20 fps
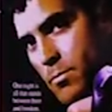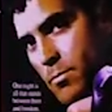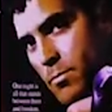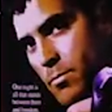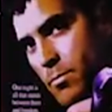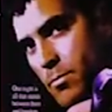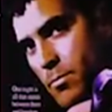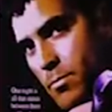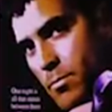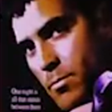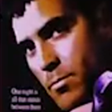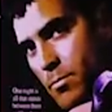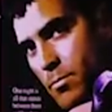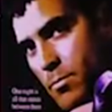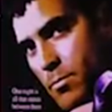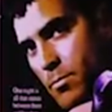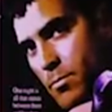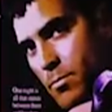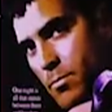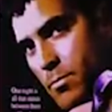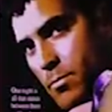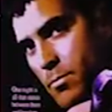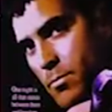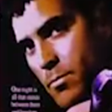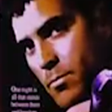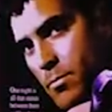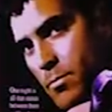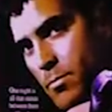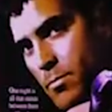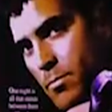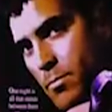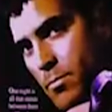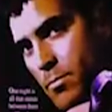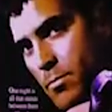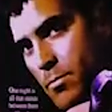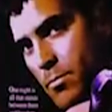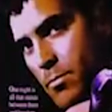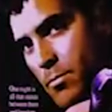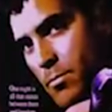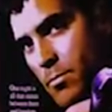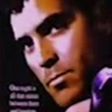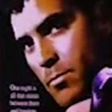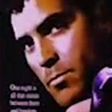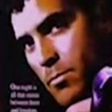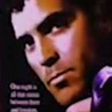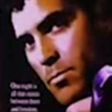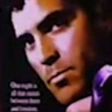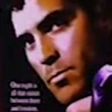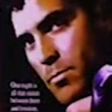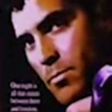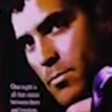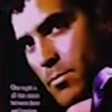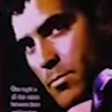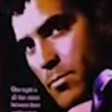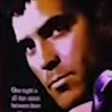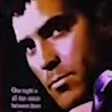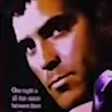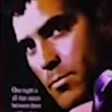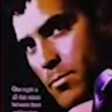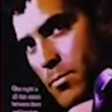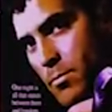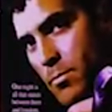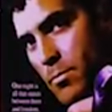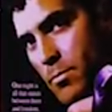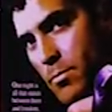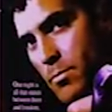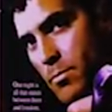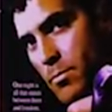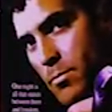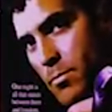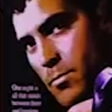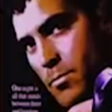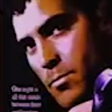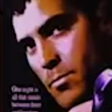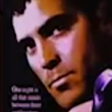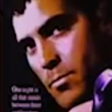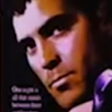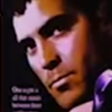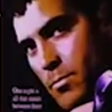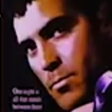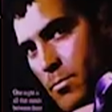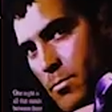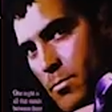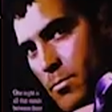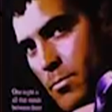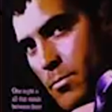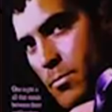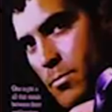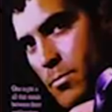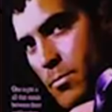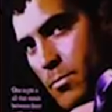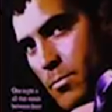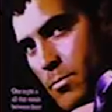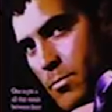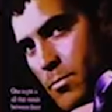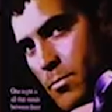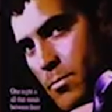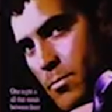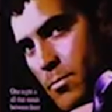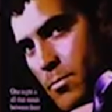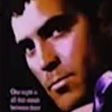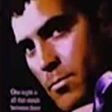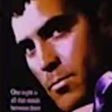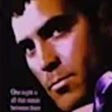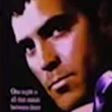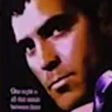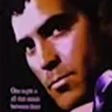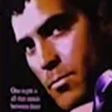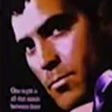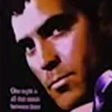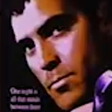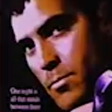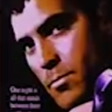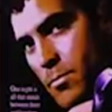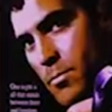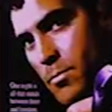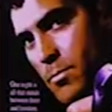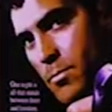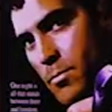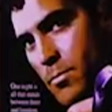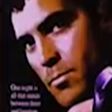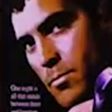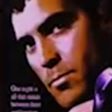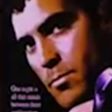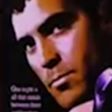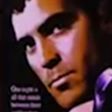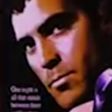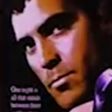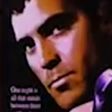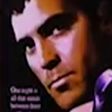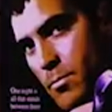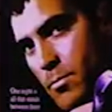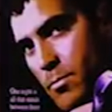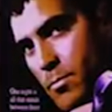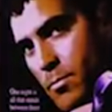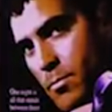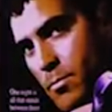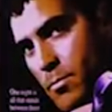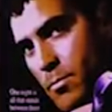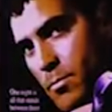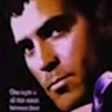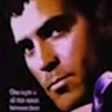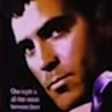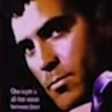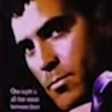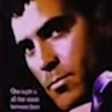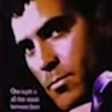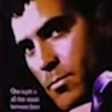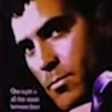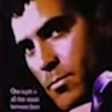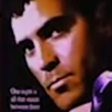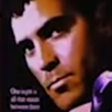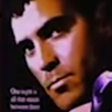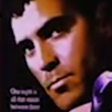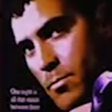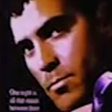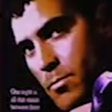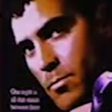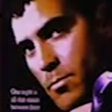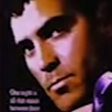(silent)